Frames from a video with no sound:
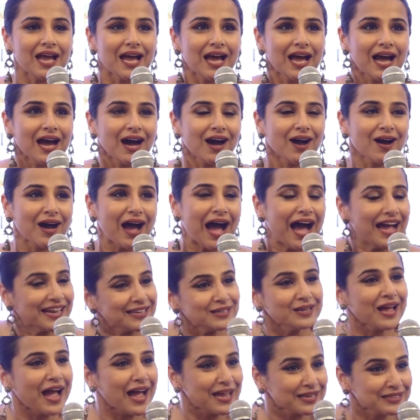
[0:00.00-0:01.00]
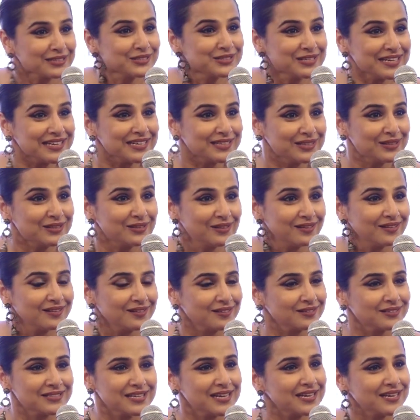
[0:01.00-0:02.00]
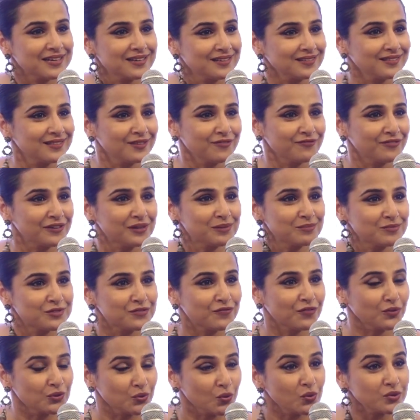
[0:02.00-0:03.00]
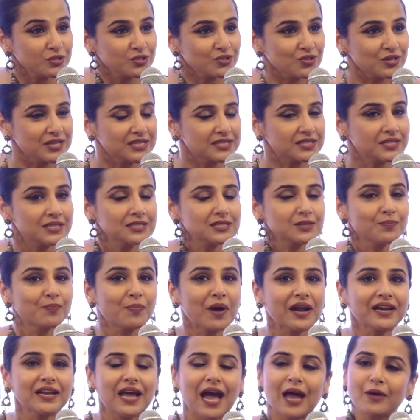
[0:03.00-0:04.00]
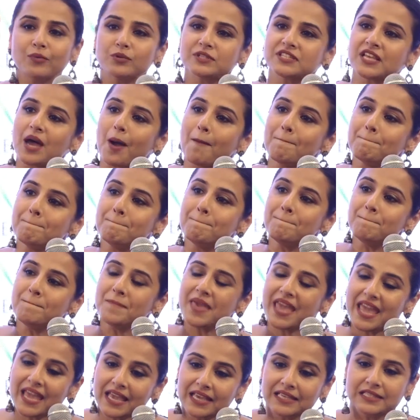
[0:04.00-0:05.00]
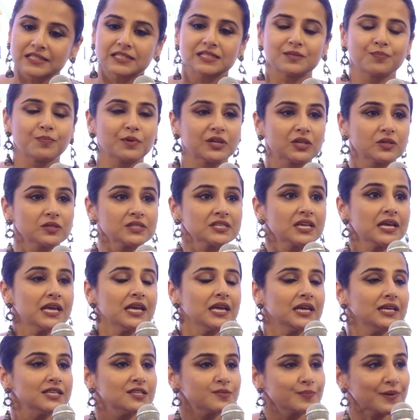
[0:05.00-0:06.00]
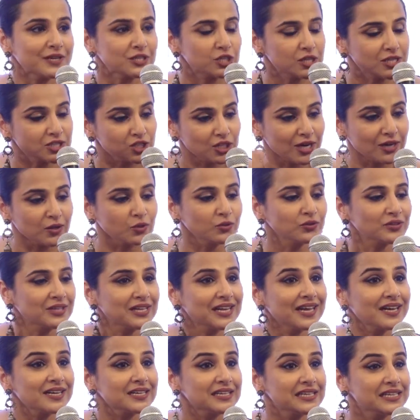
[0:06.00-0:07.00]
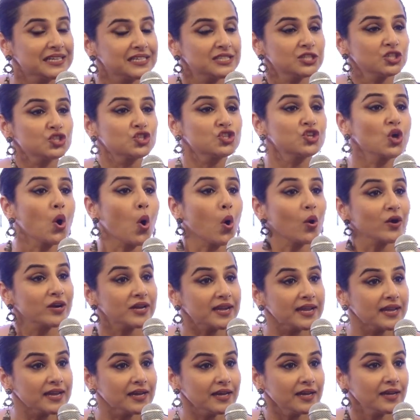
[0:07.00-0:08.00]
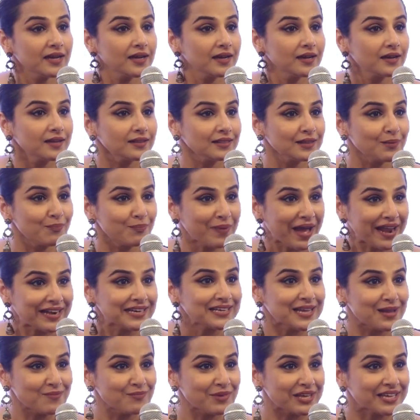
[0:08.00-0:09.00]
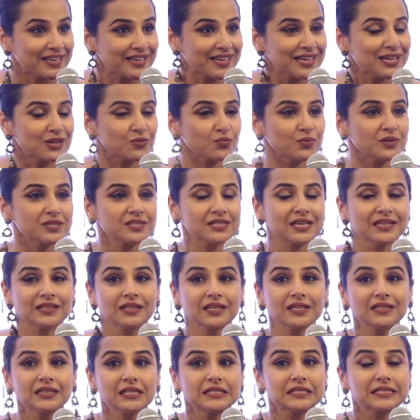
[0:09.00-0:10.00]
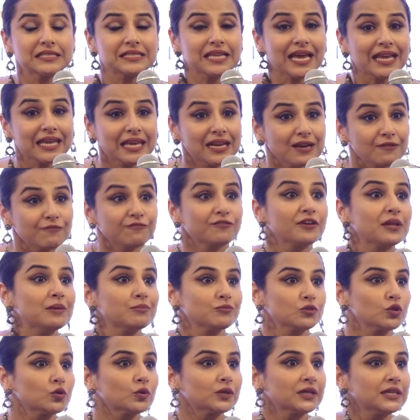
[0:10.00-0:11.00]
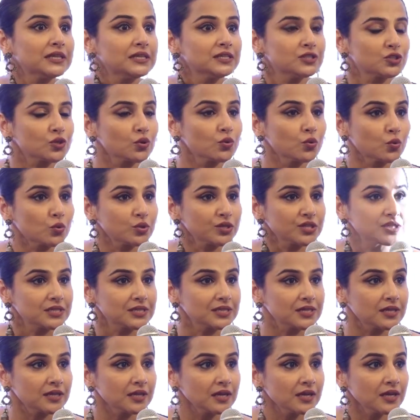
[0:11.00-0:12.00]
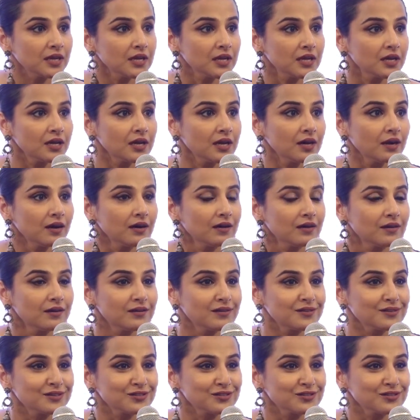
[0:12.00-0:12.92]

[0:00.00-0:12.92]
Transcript: I did the films for those reasons, but I was amazed because especially Shakuntala released during the pandemic. It was, I think, the second film to release on OTT